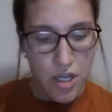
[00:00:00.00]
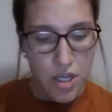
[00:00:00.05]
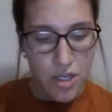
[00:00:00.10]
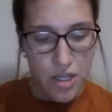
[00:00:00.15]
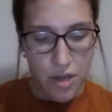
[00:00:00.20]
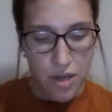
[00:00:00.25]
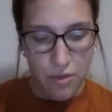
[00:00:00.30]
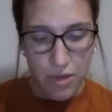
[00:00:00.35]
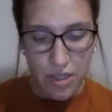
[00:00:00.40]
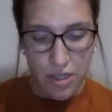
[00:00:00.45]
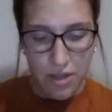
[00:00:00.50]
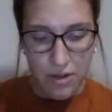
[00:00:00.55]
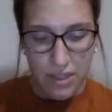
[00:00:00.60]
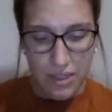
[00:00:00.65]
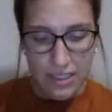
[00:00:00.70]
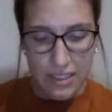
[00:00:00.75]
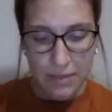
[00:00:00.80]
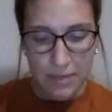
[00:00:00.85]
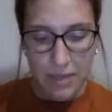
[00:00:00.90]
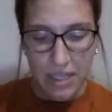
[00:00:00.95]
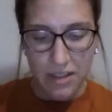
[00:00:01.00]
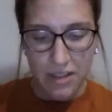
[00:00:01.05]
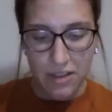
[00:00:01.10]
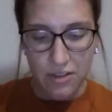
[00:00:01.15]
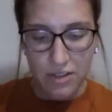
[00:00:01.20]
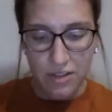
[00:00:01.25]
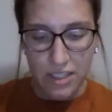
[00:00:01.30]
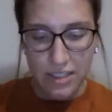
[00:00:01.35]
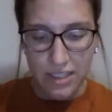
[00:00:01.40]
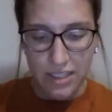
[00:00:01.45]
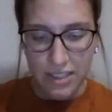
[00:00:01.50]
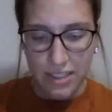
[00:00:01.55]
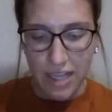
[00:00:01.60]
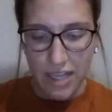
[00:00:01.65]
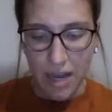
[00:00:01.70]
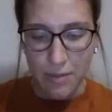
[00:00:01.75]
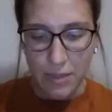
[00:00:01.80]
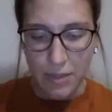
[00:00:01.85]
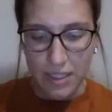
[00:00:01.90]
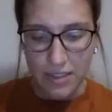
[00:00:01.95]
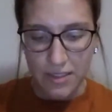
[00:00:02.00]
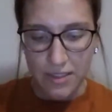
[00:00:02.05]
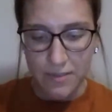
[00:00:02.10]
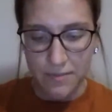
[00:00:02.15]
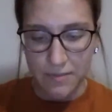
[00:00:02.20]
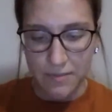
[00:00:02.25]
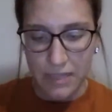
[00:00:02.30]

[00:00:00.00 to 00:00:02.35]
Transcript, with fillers: no one noticed I made 36 copies.